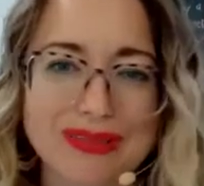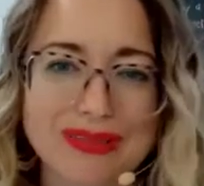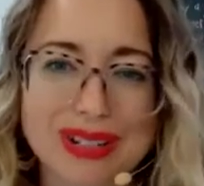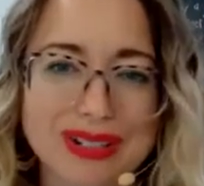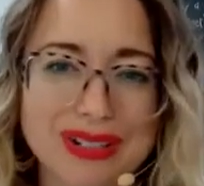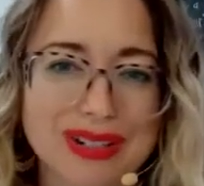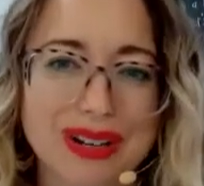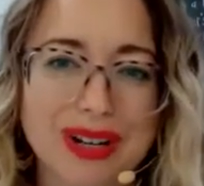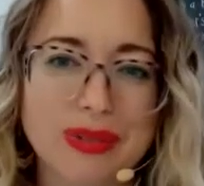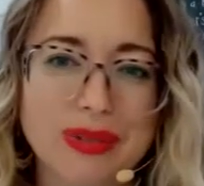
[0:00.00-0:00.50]
We
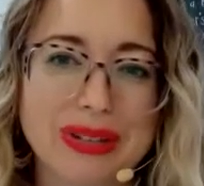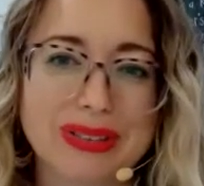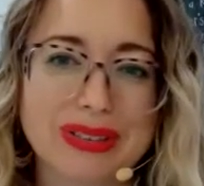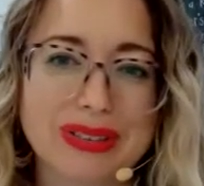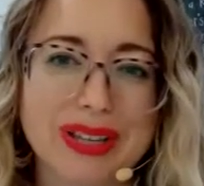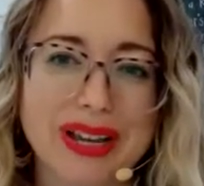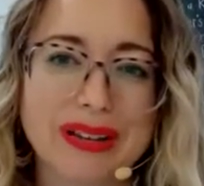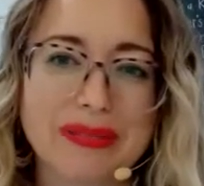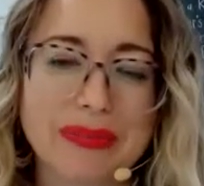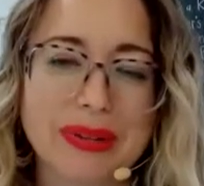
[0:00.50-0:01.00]
could talk about
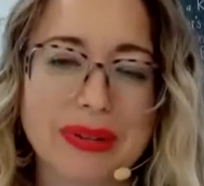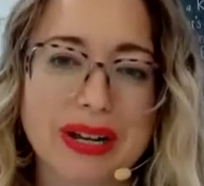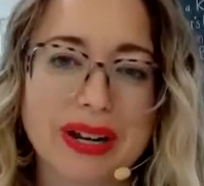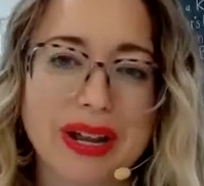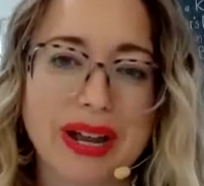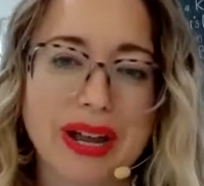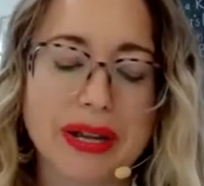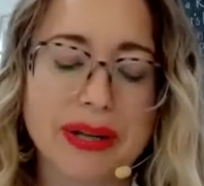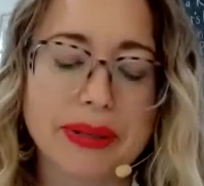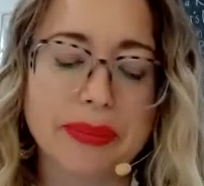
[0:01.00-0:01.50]
that, but
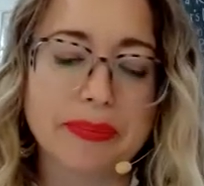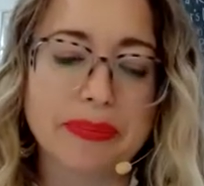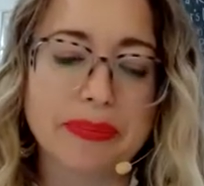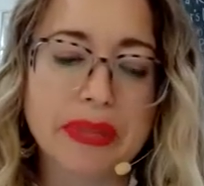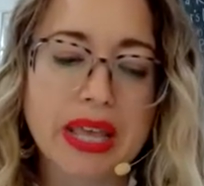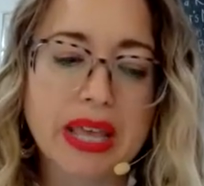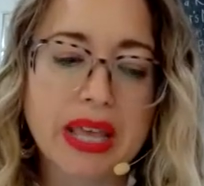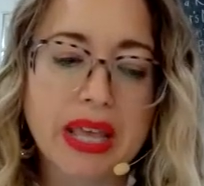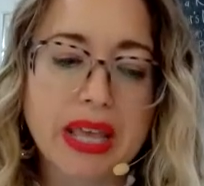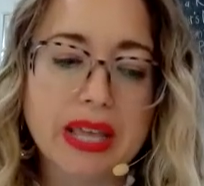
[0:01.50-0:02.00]

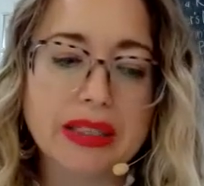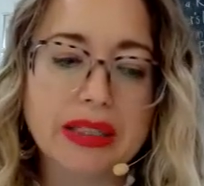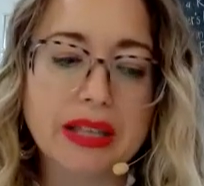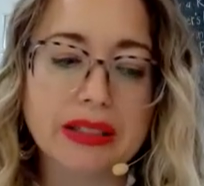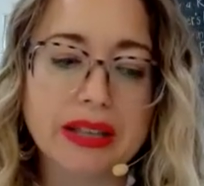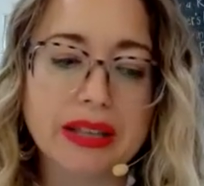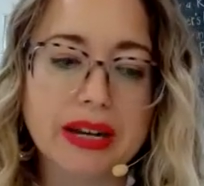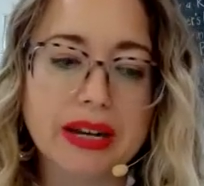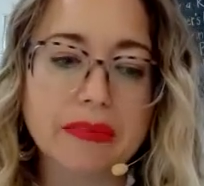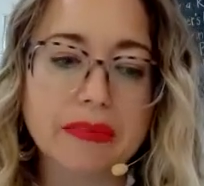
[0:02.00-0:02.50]
that
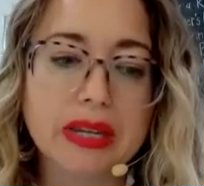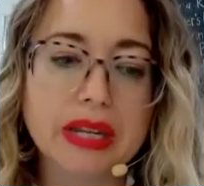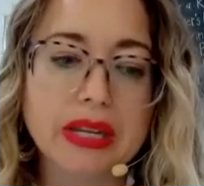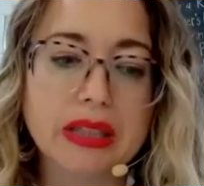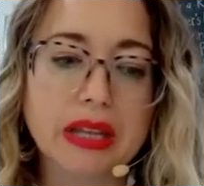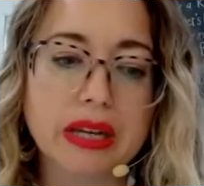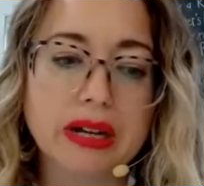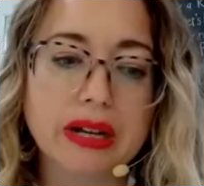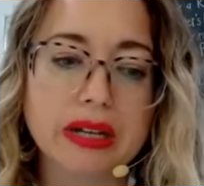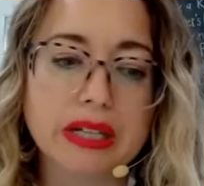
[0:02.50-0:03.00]
landed me
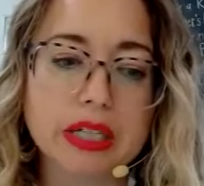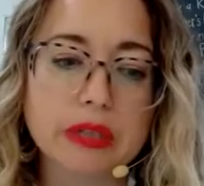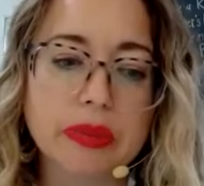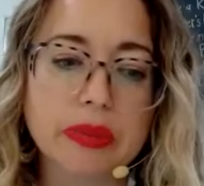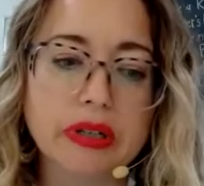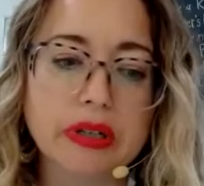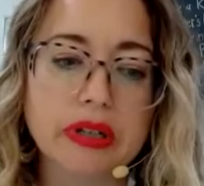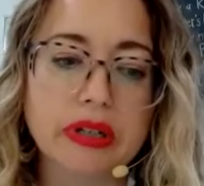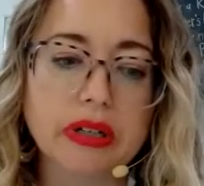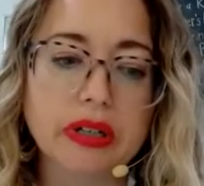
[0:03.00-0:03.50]
in the
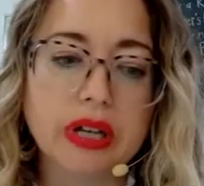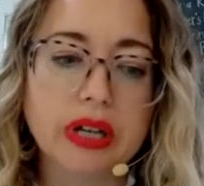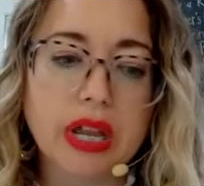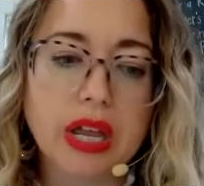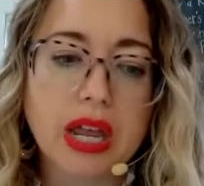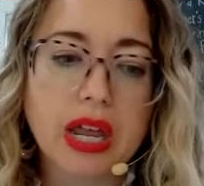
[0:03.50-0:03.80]
hospital.